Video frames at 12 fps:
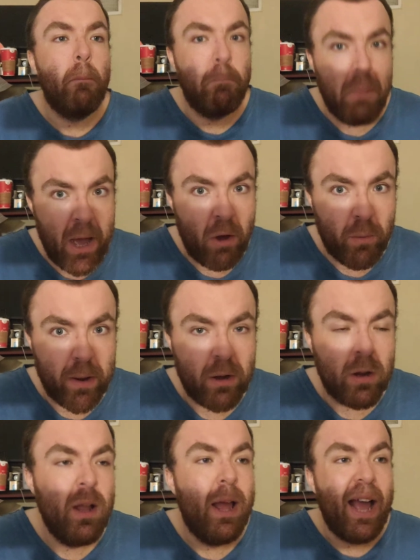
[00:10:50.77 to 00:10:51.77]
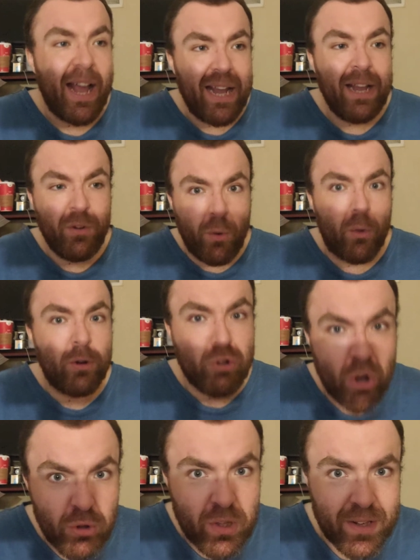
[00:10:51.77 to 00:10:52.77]
malware, and or
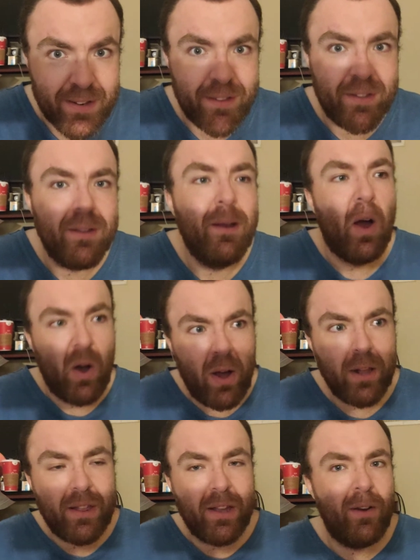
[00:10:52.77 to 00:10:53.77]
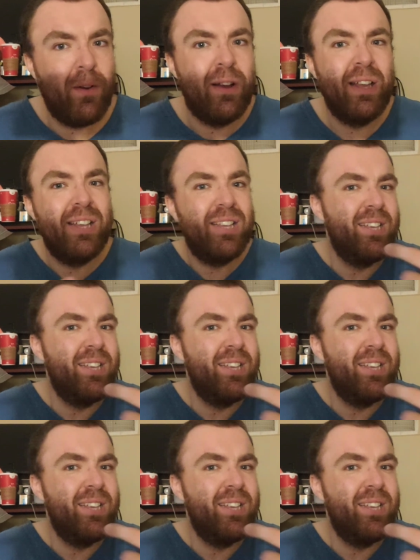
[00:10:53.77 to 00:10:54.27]
Trojans. Also,